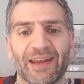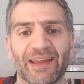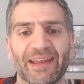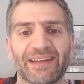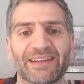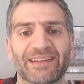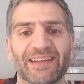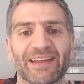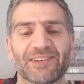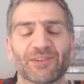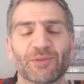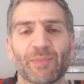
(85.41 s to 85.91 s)

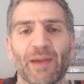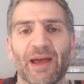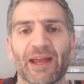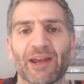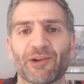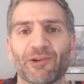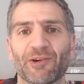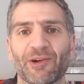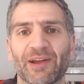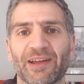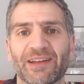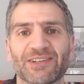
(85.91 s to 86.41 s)
It doesn't
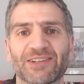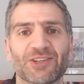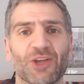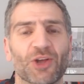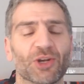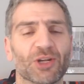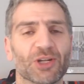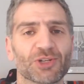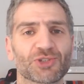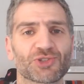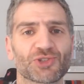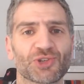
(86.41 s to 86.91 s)
matter, right?
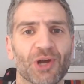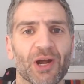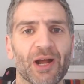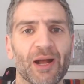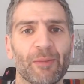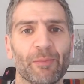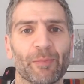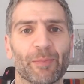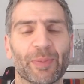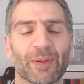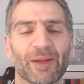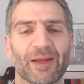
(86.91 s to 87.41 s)
Donald
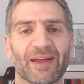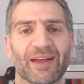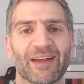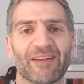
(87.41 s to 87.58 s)
Trump,